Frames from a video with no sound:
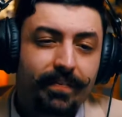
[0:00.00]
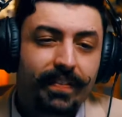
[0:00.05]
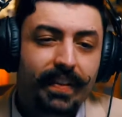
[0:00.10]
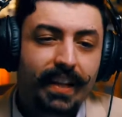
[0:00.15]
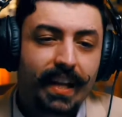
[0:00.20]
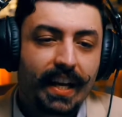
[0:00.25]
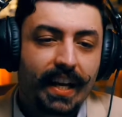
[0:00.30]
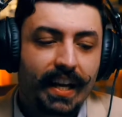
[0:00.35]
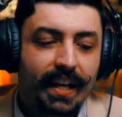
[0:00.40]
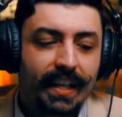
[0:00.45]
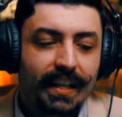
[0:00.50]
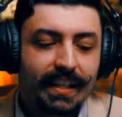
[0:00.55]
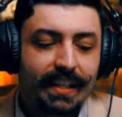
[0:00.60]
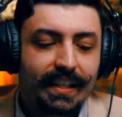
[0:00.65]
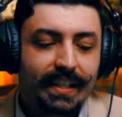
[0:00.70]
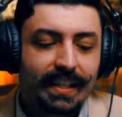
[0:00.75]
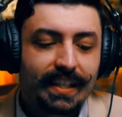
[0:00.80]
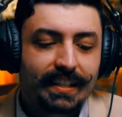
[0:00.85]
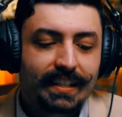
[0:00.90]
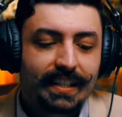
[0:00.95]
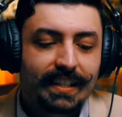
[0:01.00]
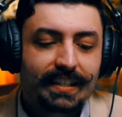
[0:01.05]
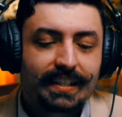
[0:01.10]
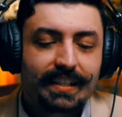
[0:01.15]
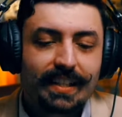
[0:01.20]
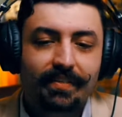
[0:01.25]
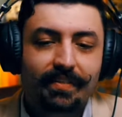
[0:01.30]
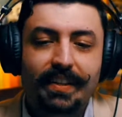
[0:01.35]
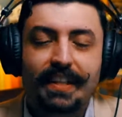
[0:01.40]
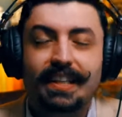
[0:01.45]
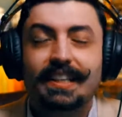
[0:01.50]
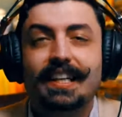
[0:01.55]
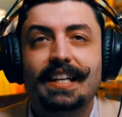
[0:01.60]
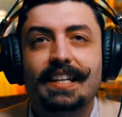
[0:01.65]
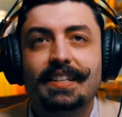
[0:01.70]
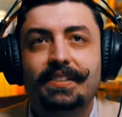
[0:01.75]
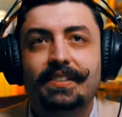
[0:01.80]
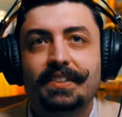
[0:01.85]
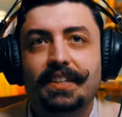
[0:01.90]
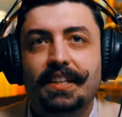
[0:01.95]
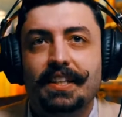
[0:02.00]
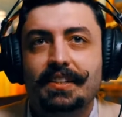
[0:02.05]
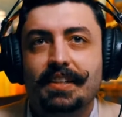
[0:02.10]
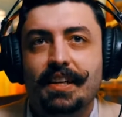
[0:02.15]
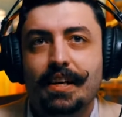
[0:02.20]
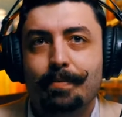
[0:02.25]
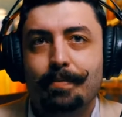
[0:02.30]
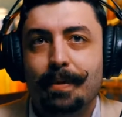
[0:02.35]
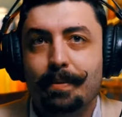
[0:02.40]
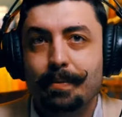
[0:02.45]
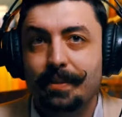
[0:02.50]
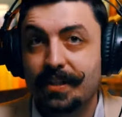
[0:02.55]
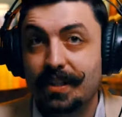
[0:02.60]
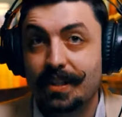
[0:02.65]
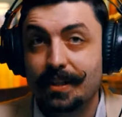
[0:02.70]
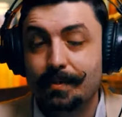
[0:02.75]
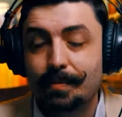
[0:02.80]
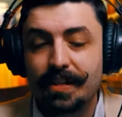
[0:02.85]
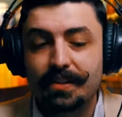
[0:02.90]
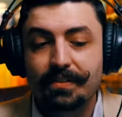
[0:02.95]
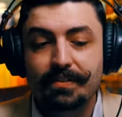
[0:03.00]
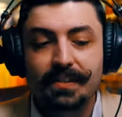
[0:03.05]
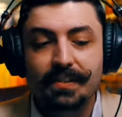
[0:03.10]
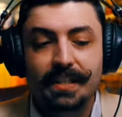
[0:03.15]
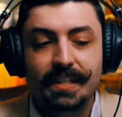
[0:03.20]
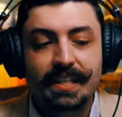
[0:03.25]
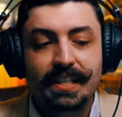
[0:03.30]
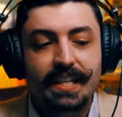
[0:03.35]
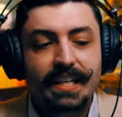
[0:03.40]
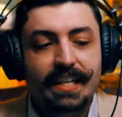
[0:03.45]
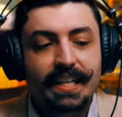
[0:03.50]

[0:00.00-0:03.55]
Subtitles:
And it's something that I don't think a lot of people think about, right?